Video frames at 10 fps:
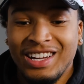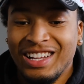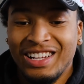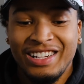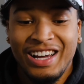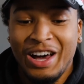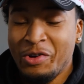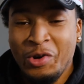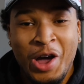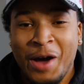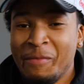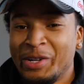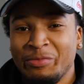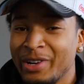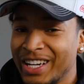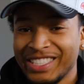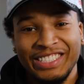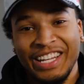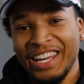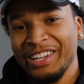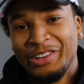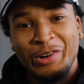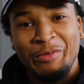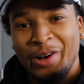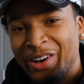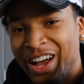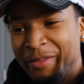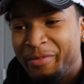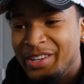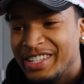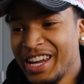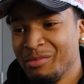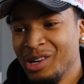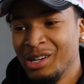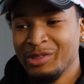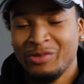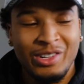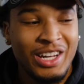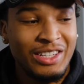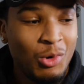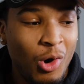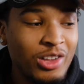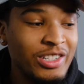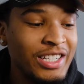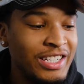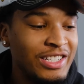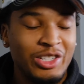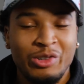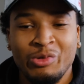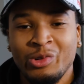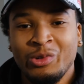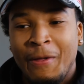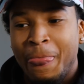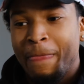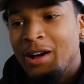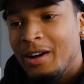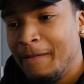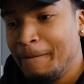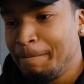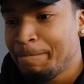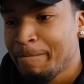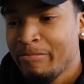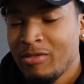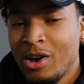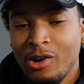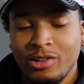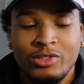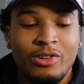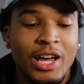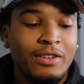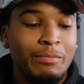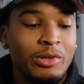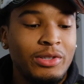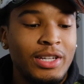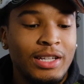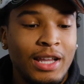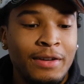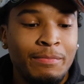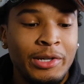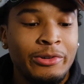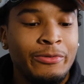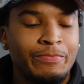I don't know how much more I can say about hyping this camera up as far as like the quality in general. Also, it has a built-in light meter.